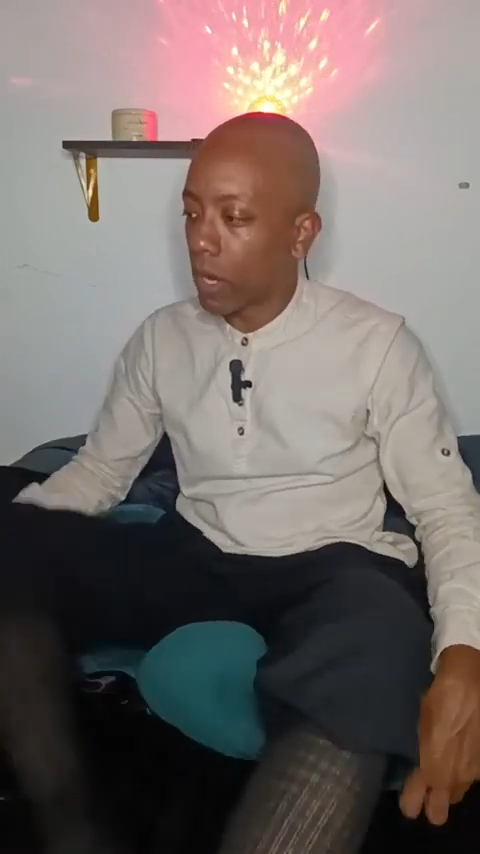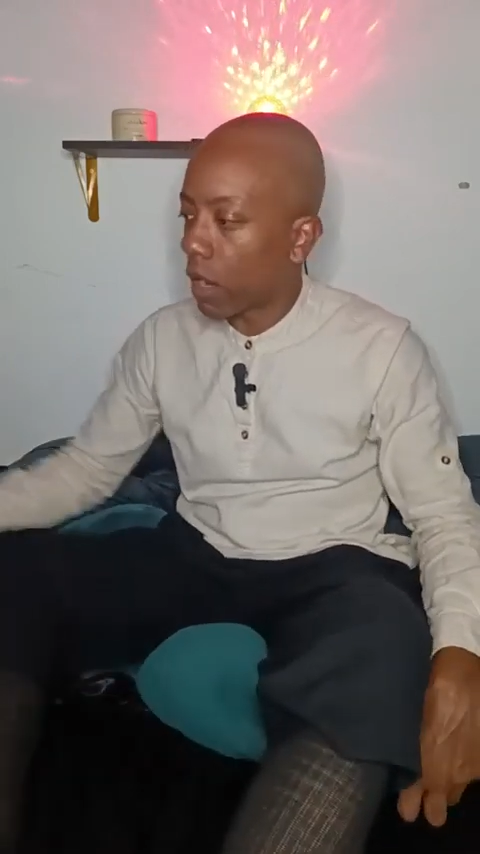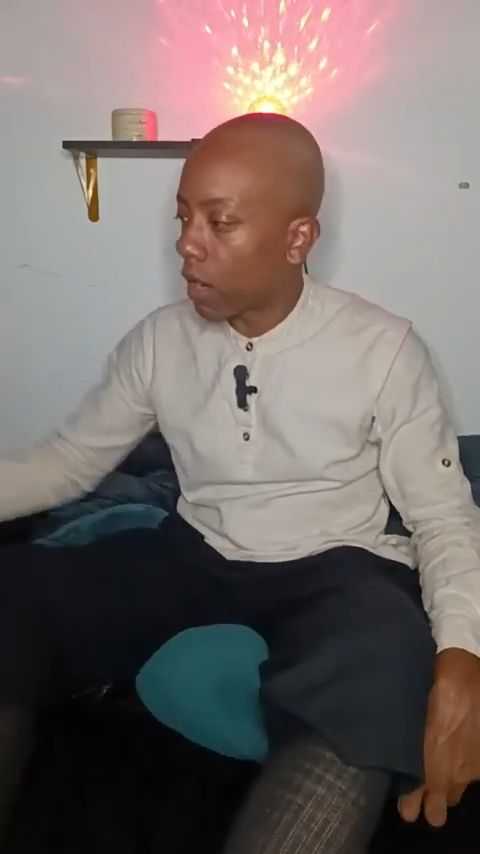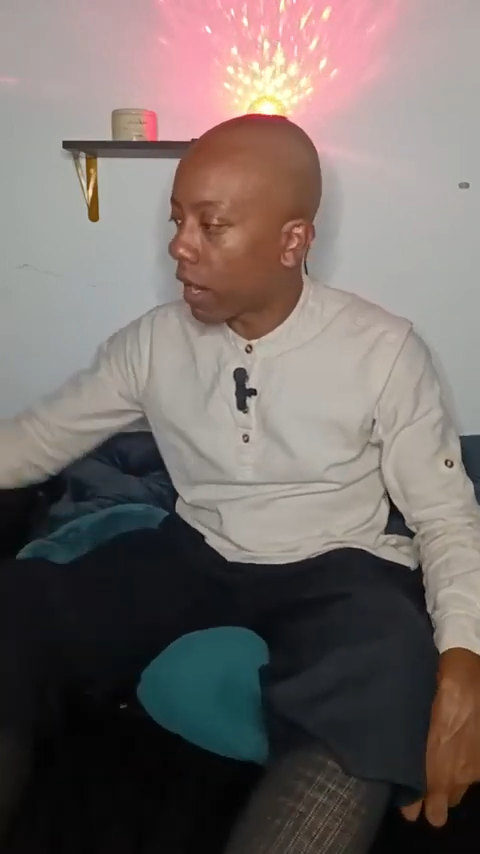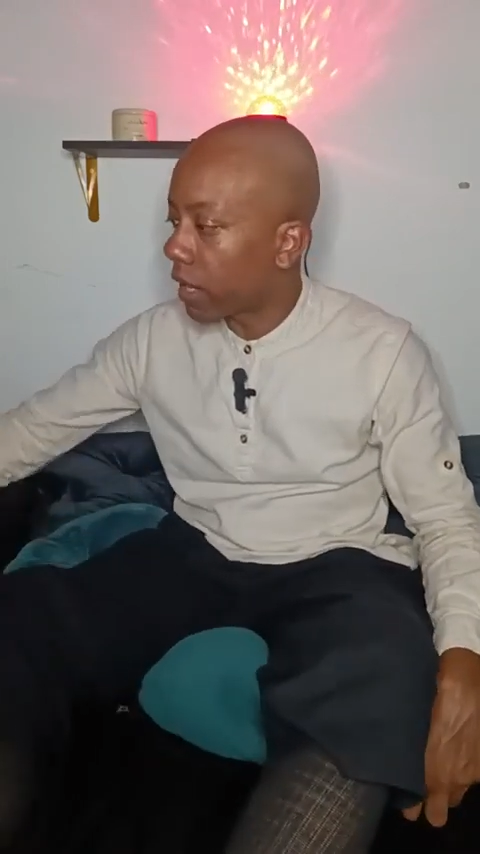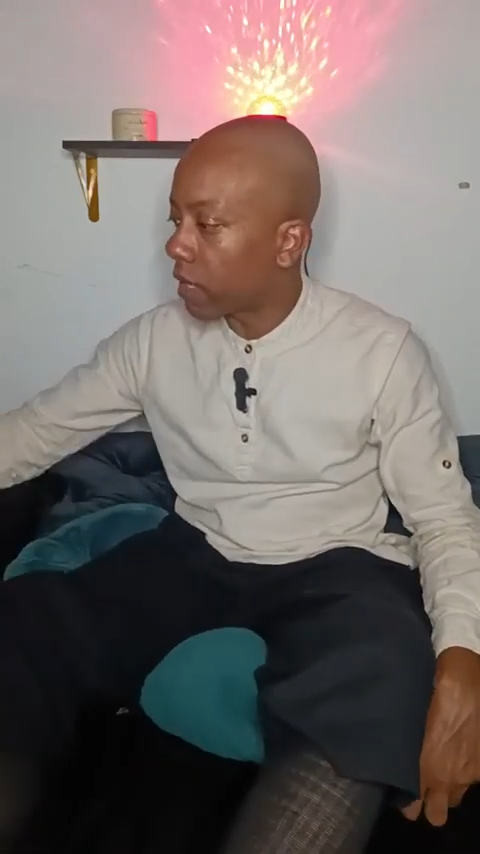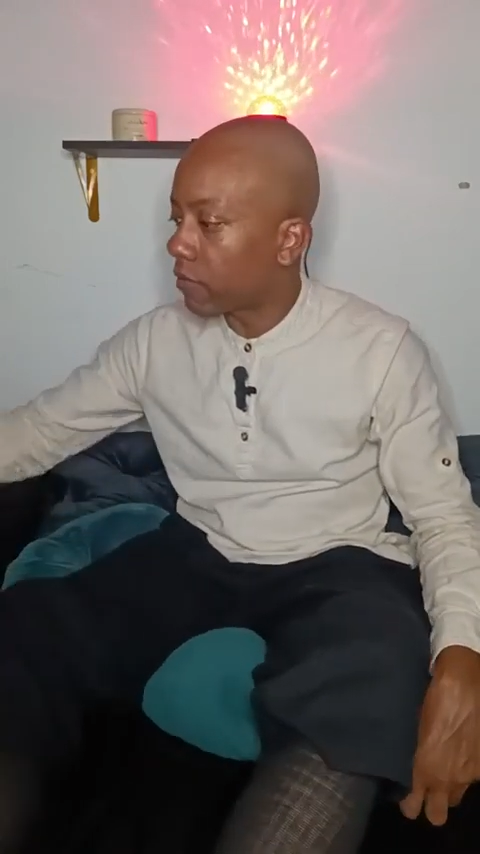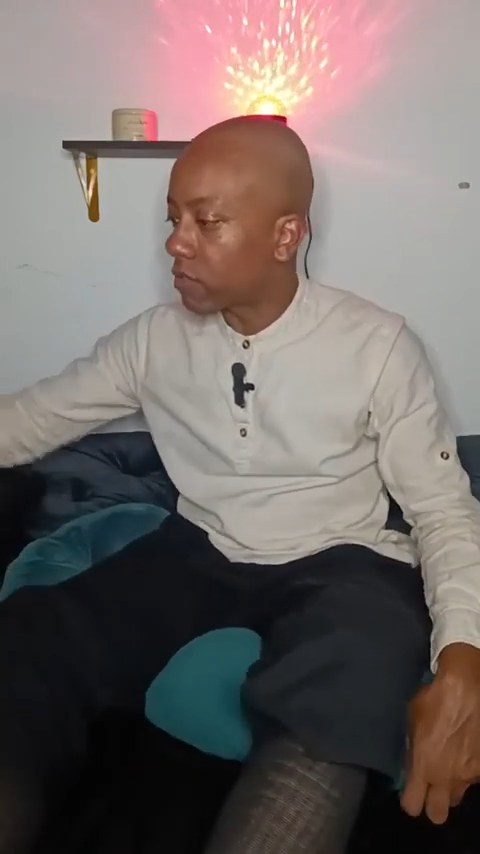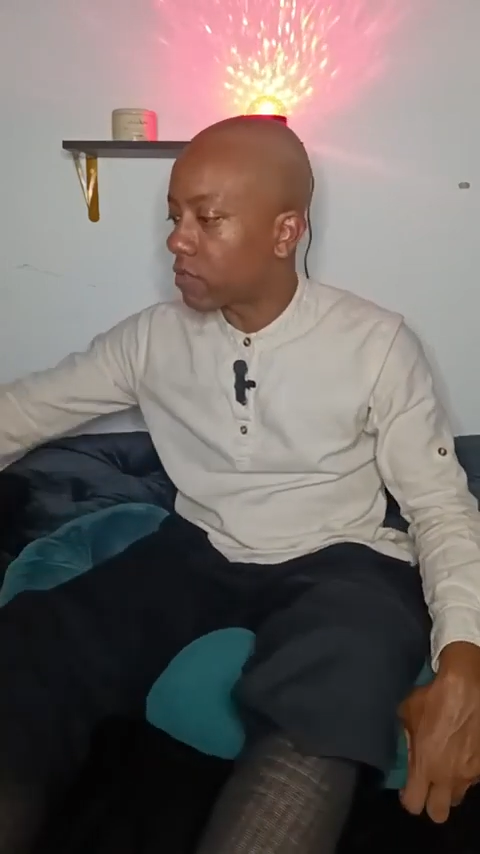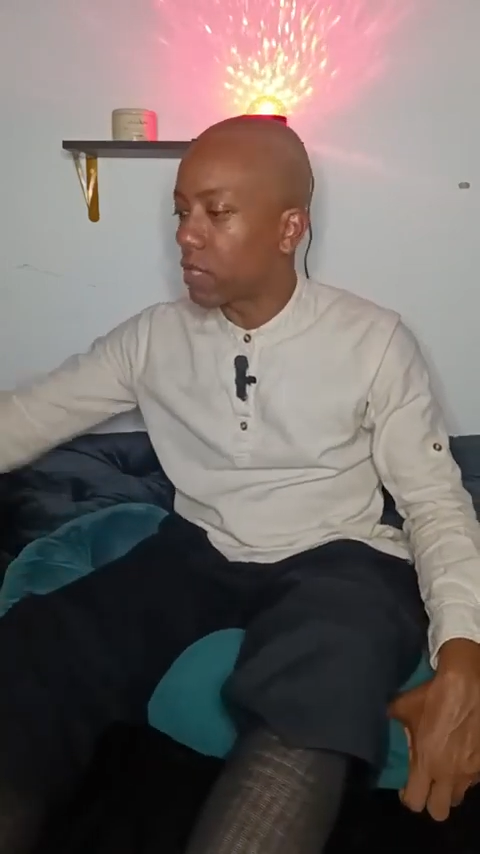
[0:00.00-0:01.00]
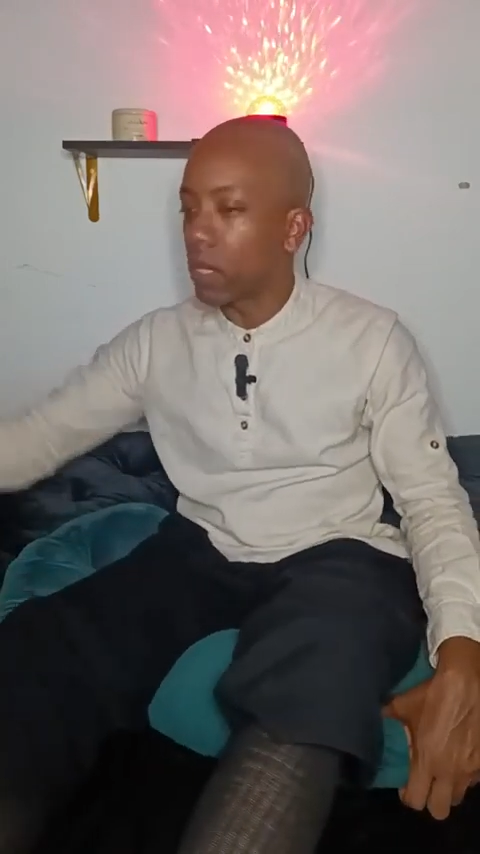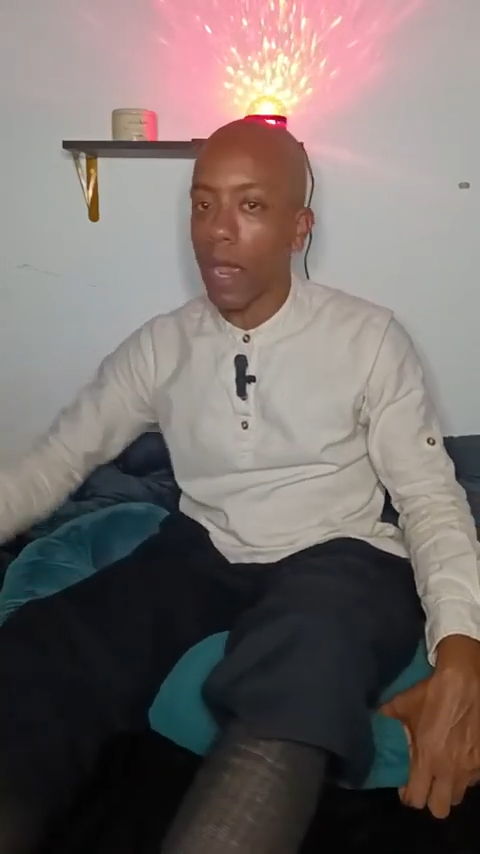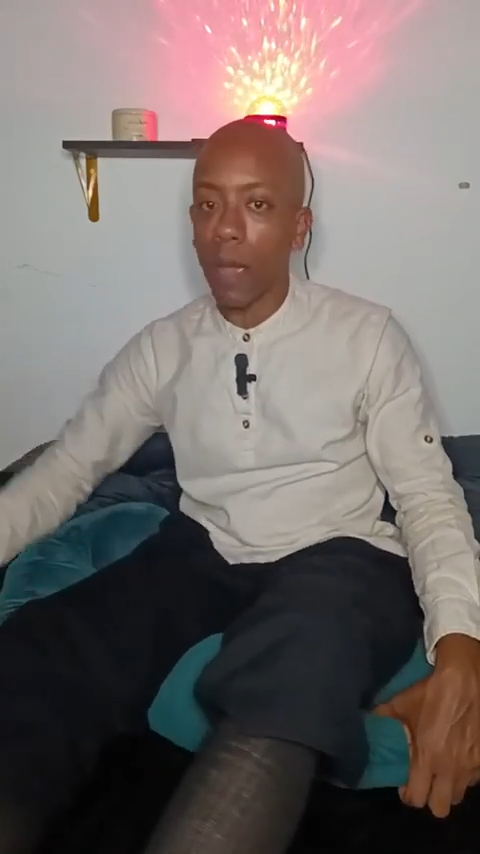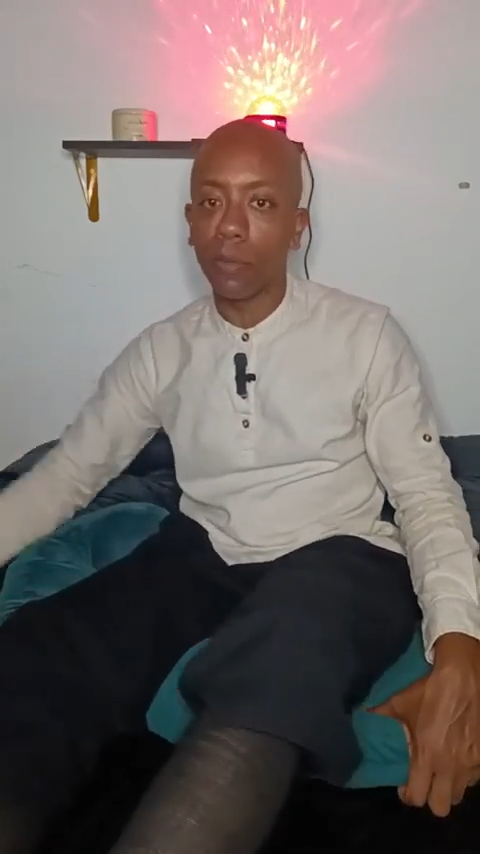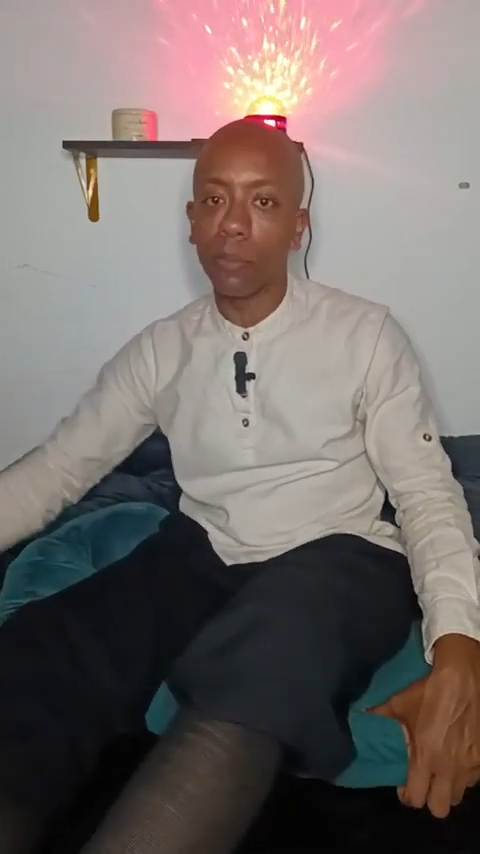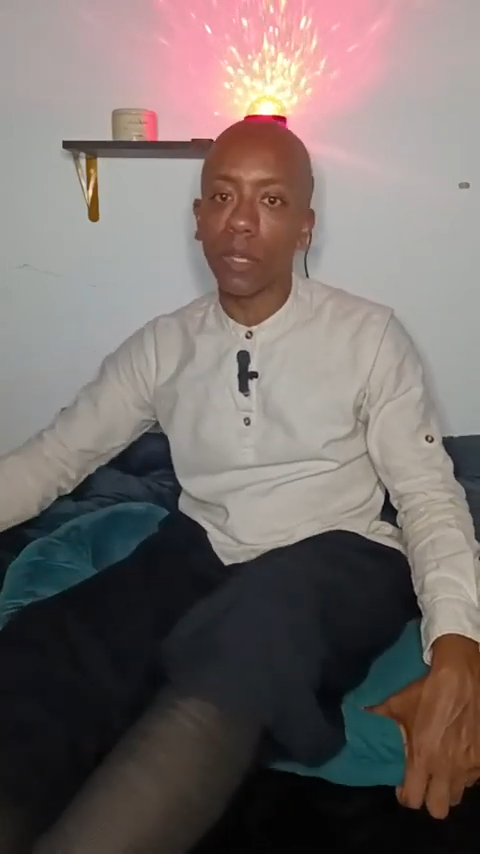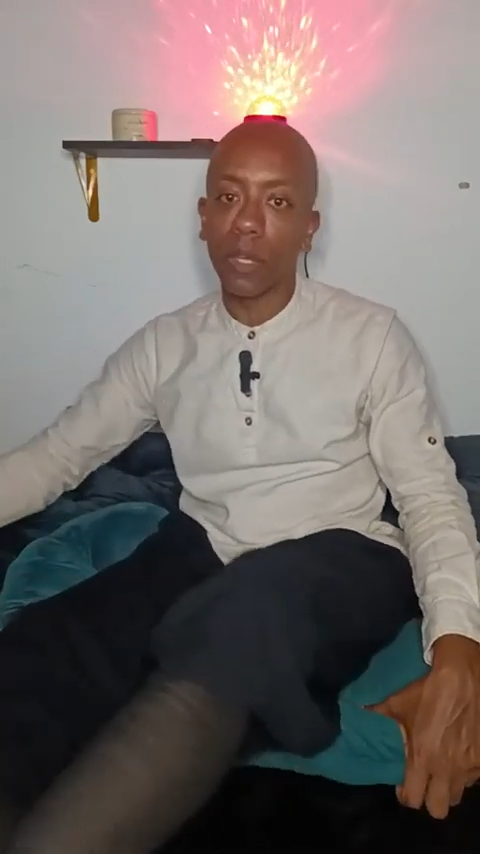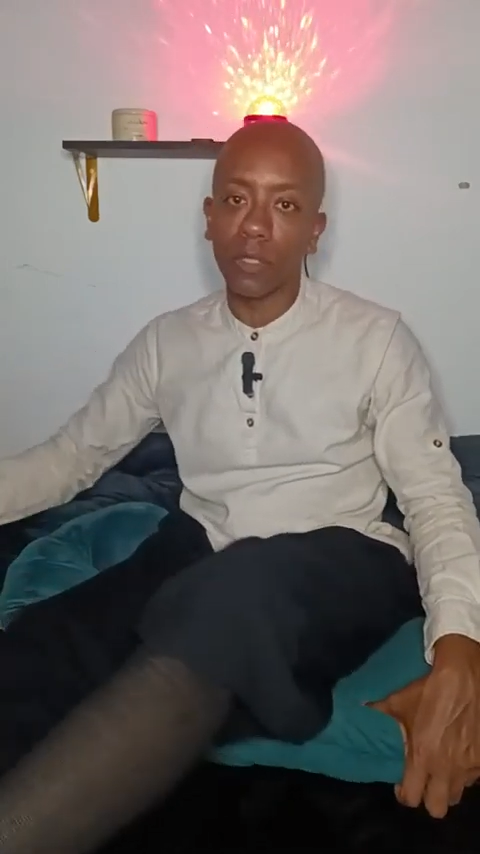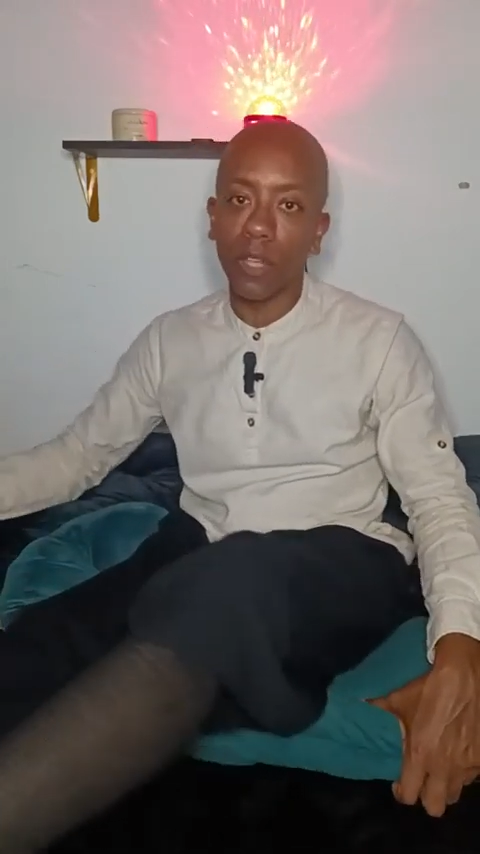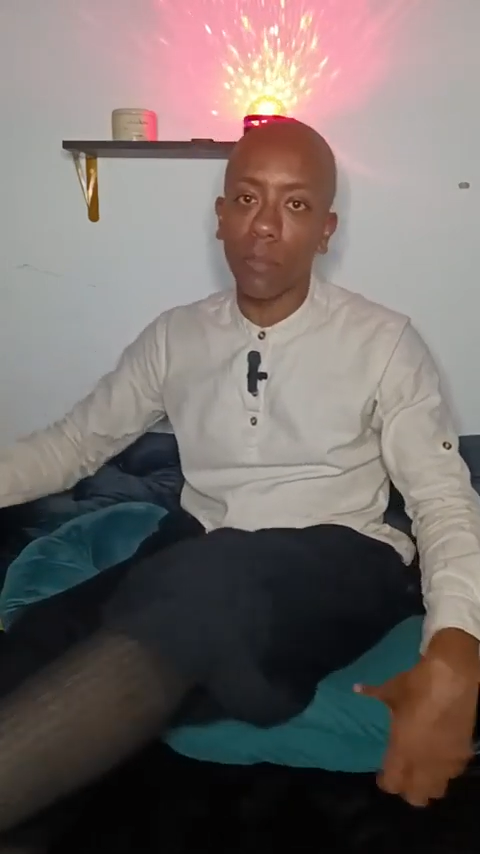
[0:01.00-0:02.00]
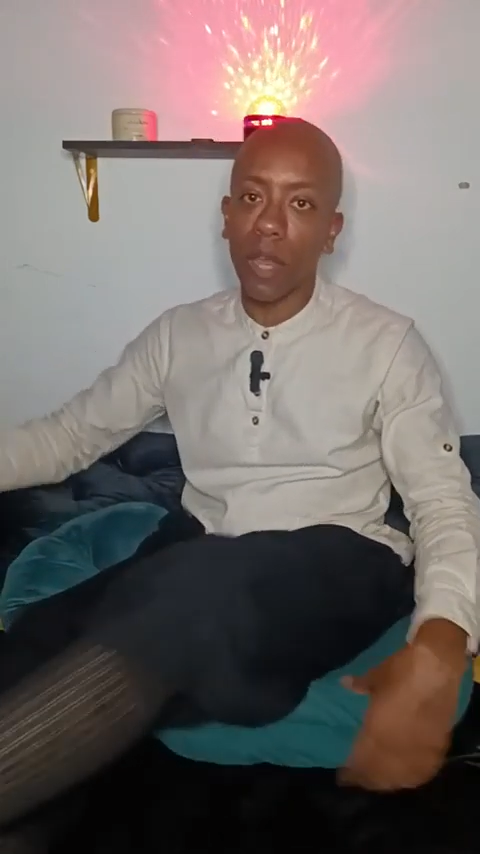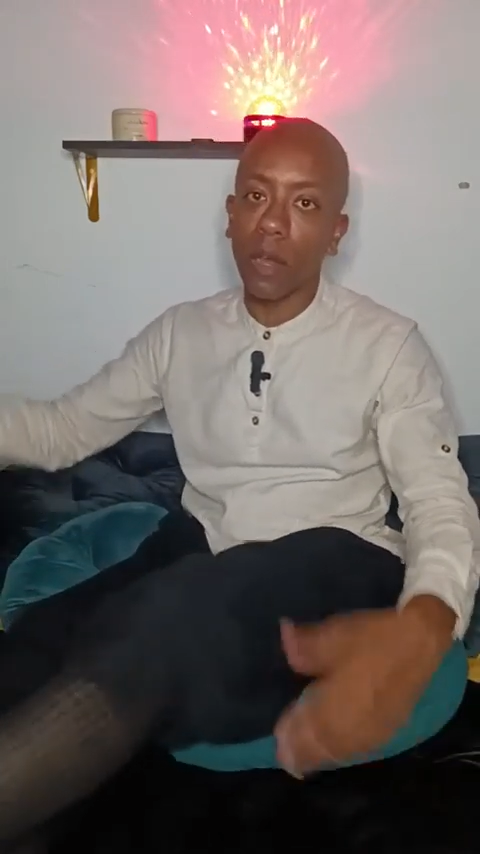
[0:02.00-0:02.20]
I ain't even see it happening because I'm